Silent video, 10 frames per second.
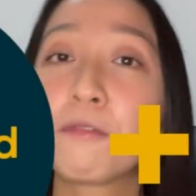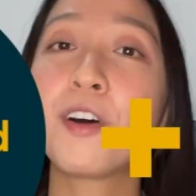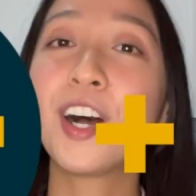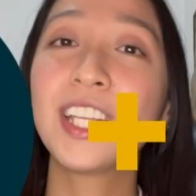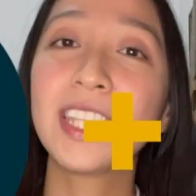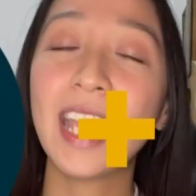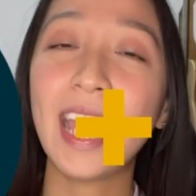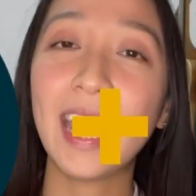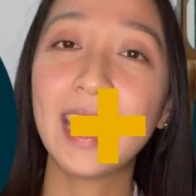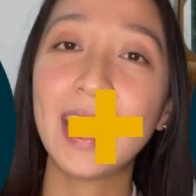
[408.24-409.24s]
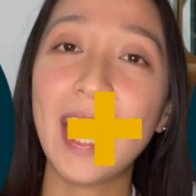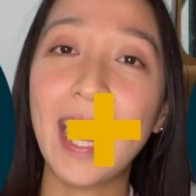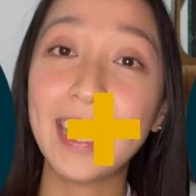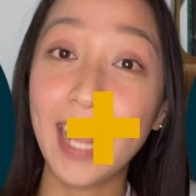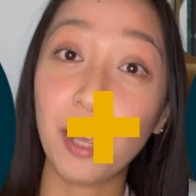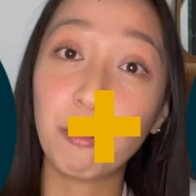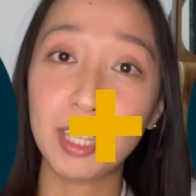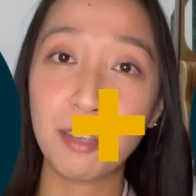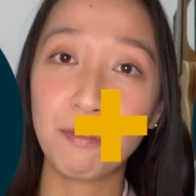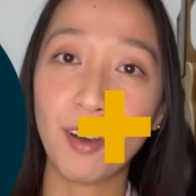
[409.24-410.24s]
fund and an
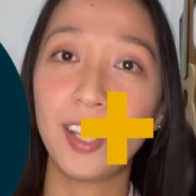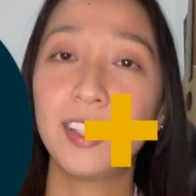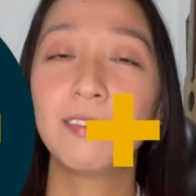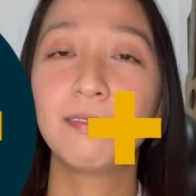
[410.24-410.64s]
equity fund.